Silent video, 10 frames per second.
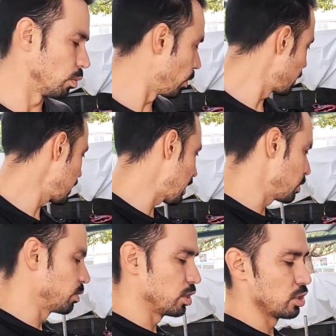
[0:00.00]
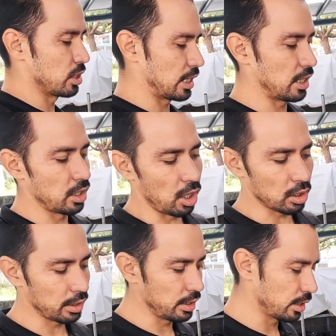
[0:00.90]
Well, one, yeah, you would usually get it
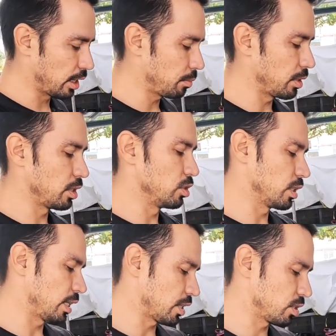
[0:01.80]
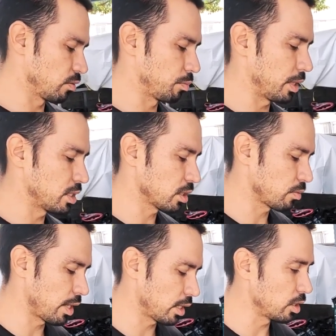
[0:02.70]
all cleaned up, and then you can actually replace the
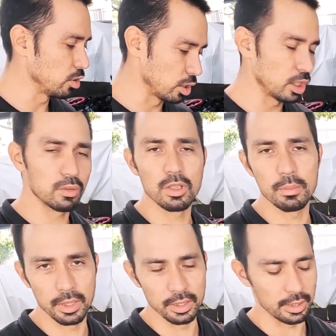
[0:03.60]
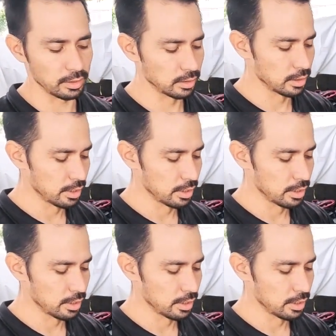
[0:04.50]
crank, and you could rebuild it.